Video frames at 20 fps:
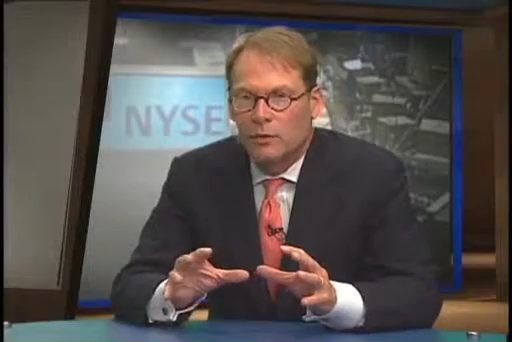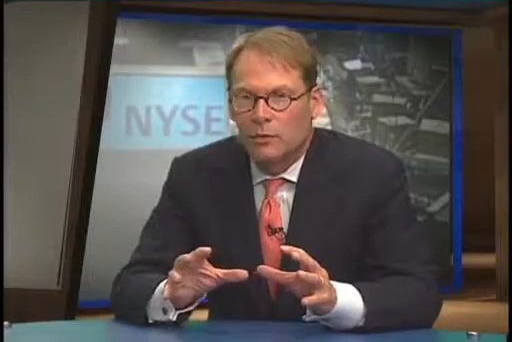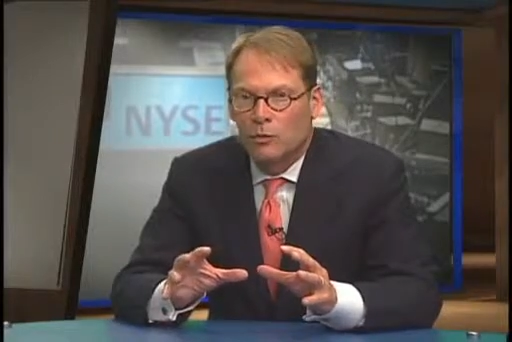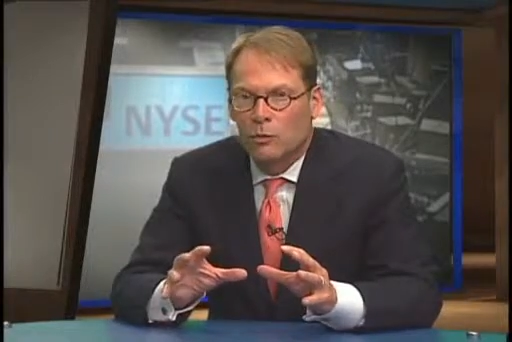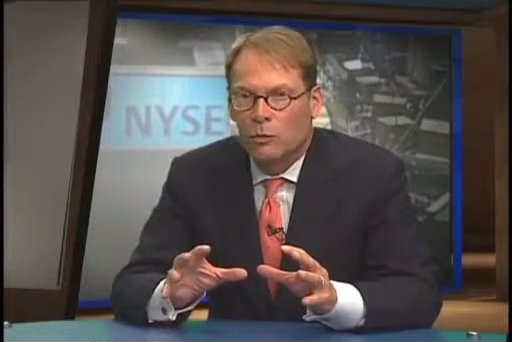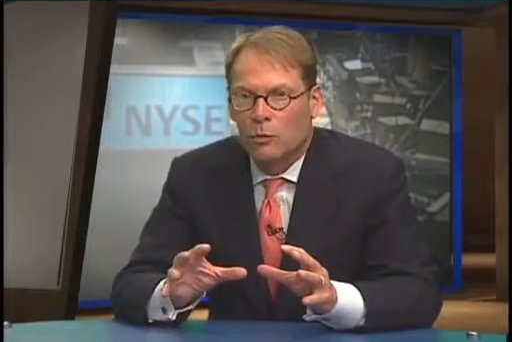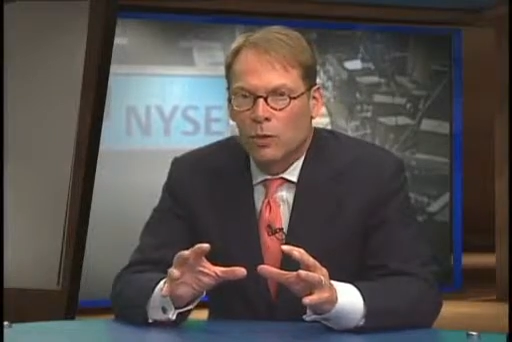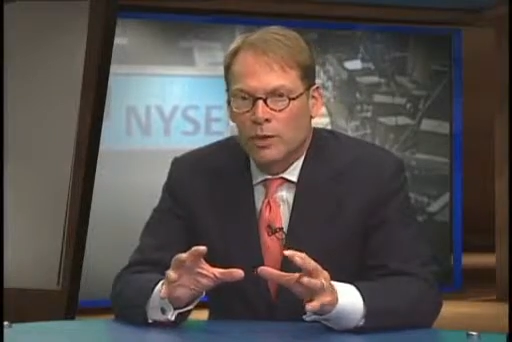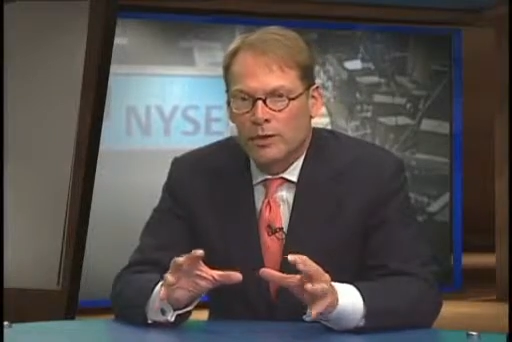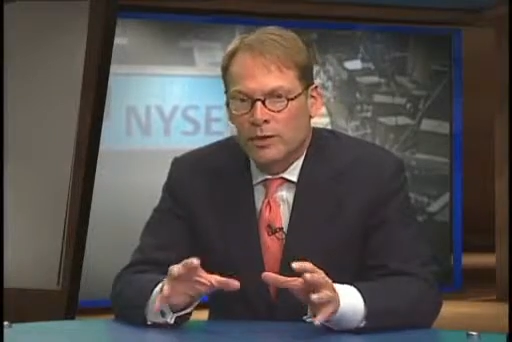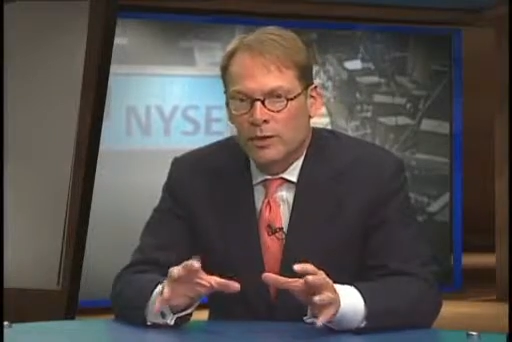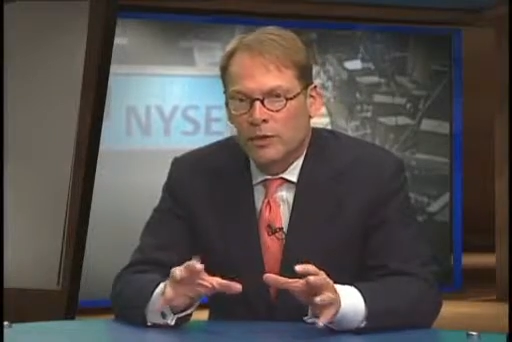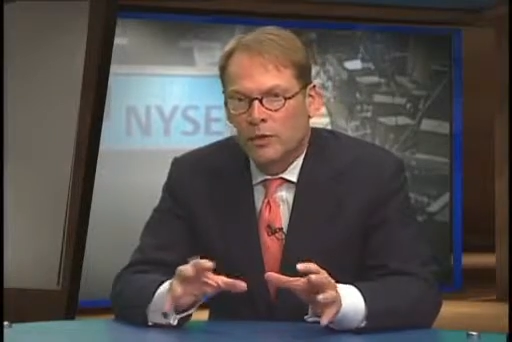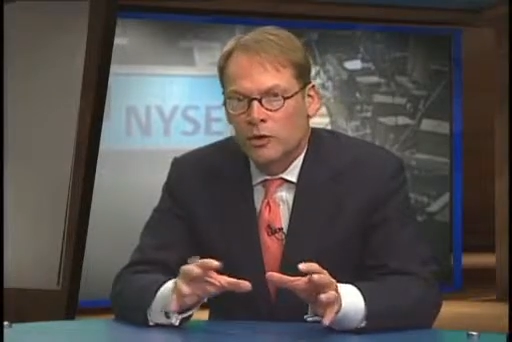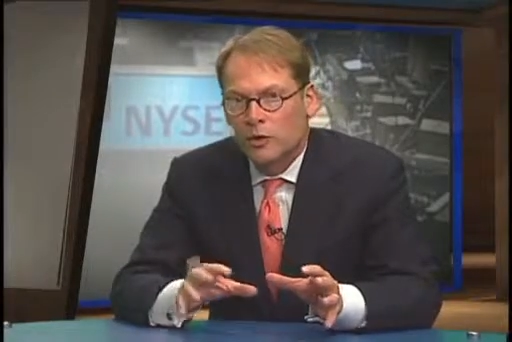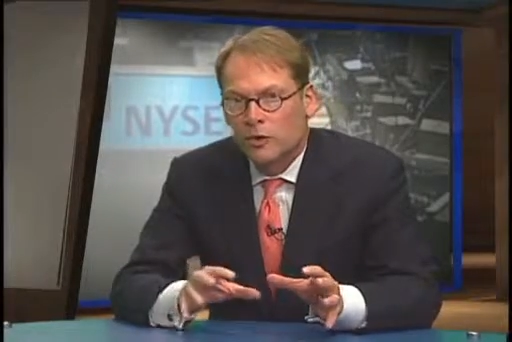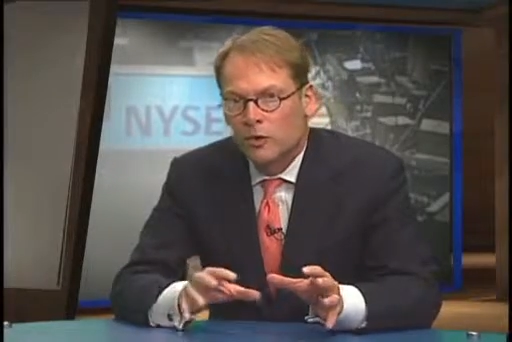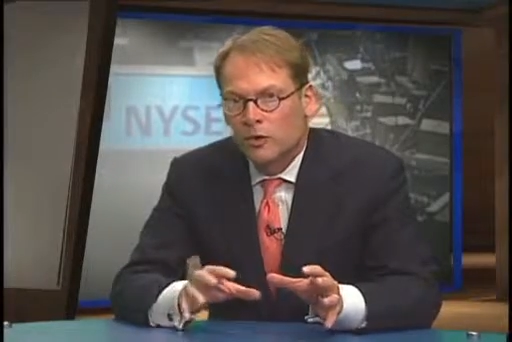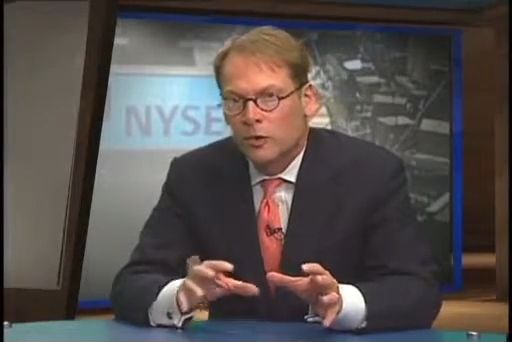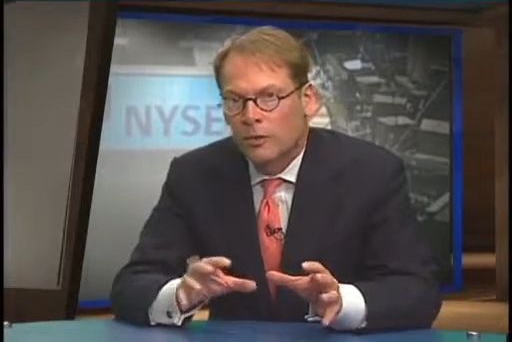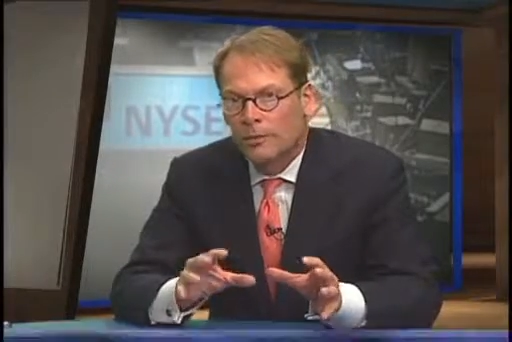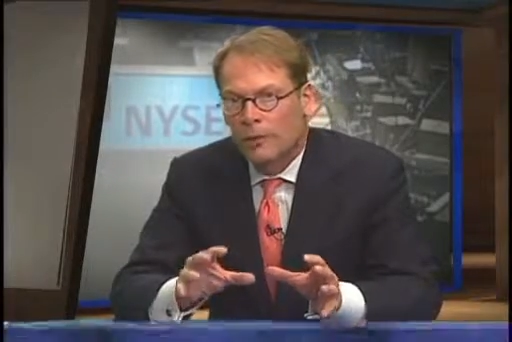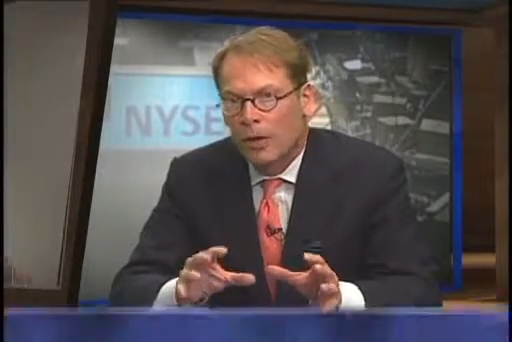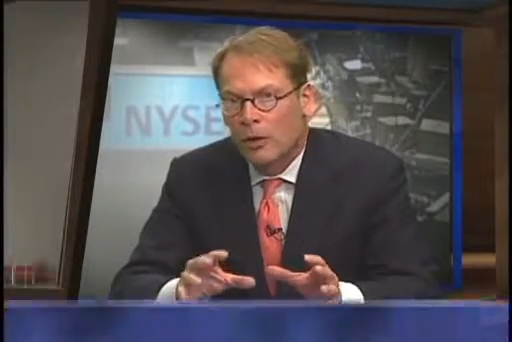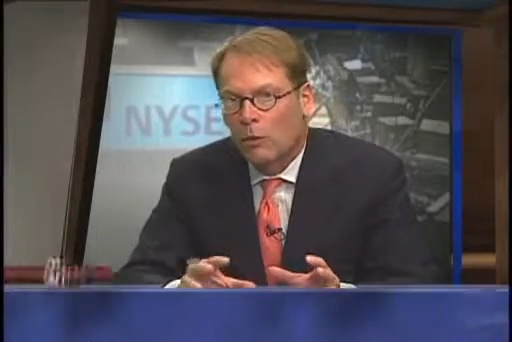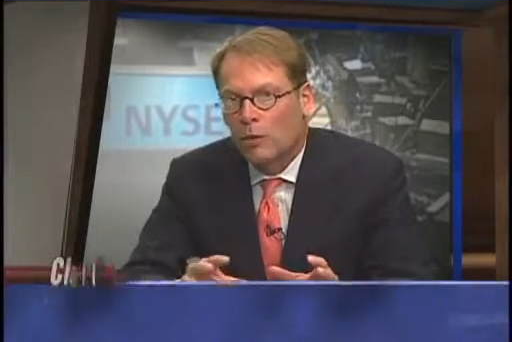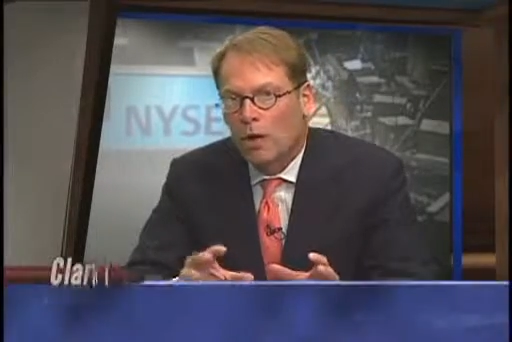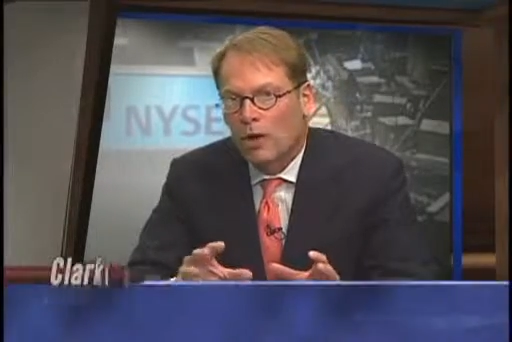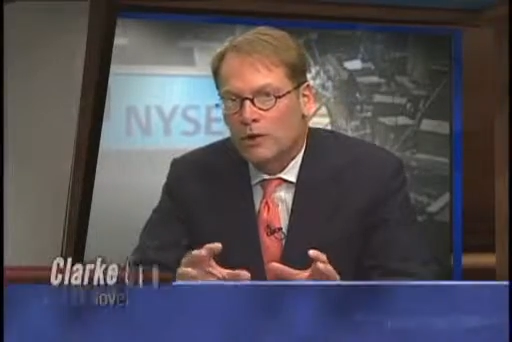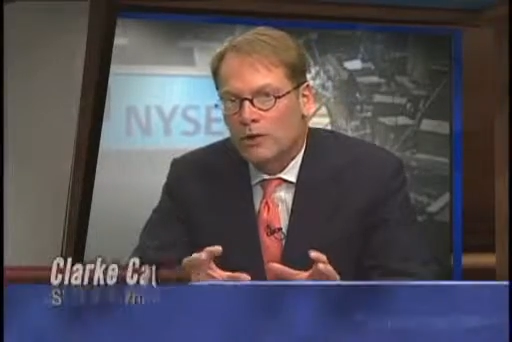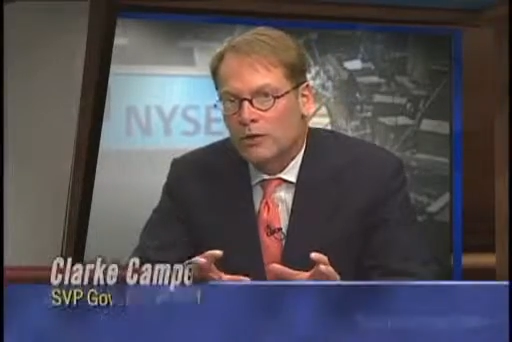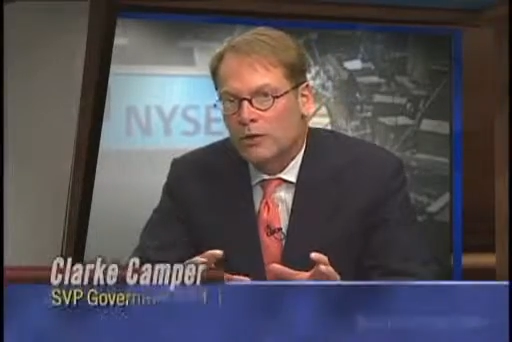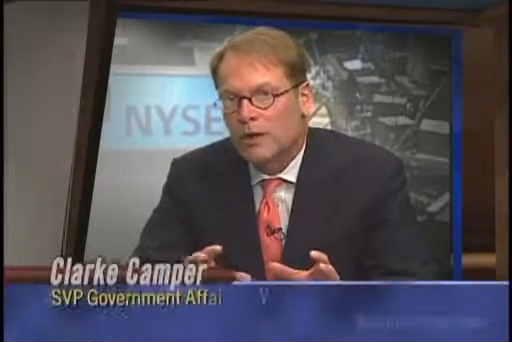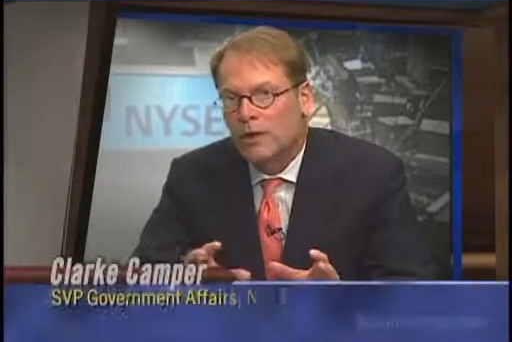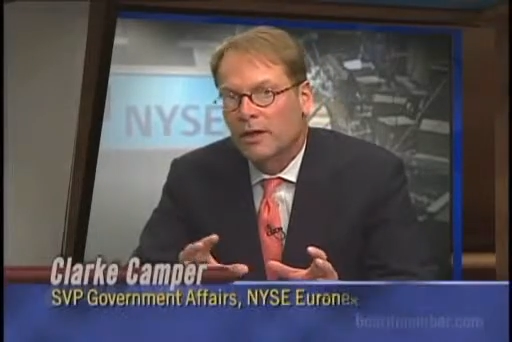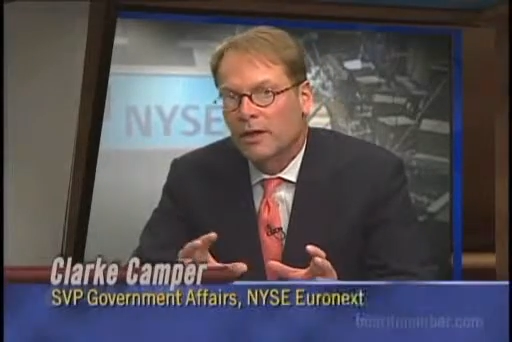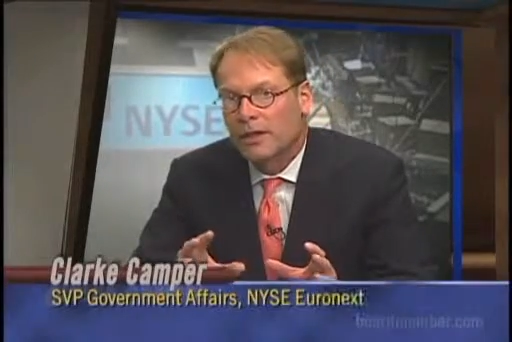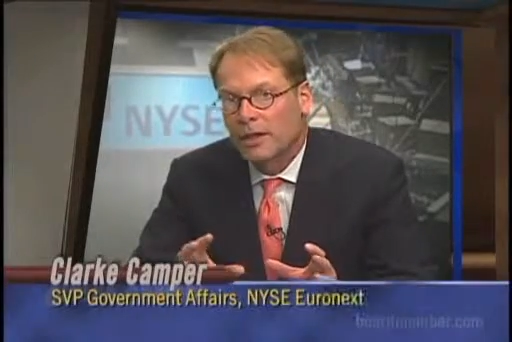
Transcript: what's unusual about Washington